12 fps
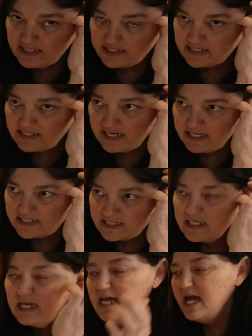is that
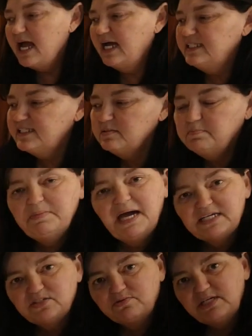as the
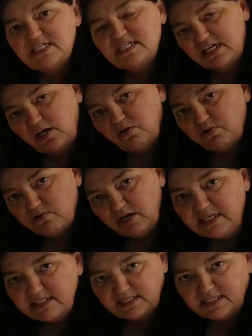battery
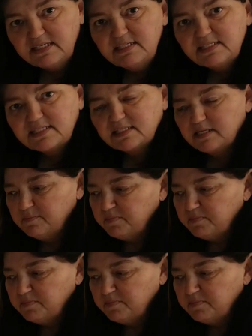decreases,